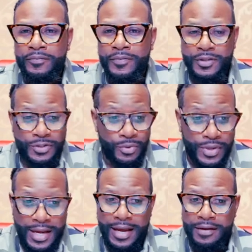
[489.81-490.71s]
It's
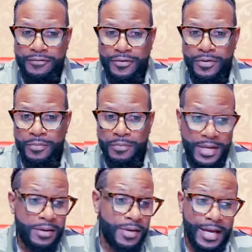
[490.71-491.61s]
okay for
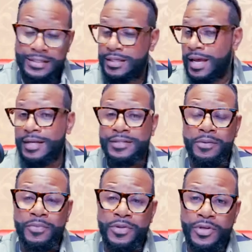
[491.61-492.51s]
me not to like
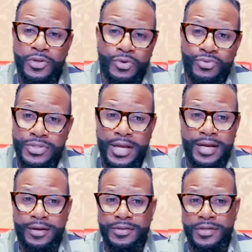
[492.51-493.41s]
something that you
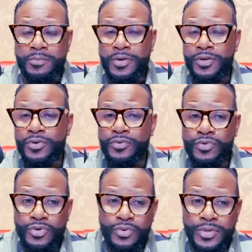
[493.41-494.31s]
say or something you
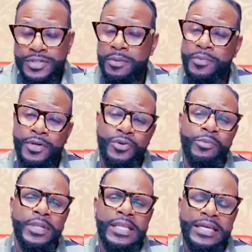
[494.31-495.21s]
do or something you
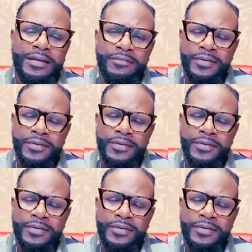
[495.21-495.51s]
believe.